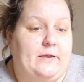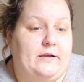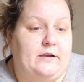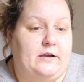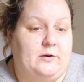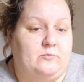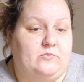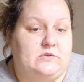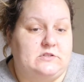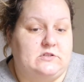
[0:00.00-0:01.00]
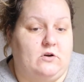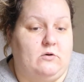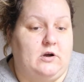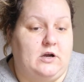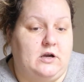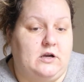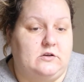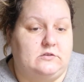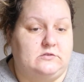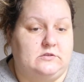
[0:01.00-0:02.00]

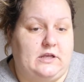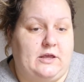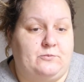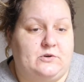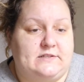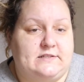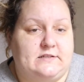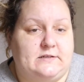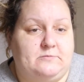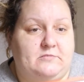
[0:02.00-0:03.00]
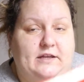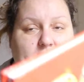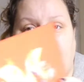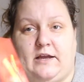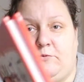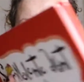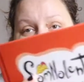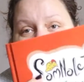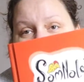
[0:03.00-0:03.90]
It was like I wanted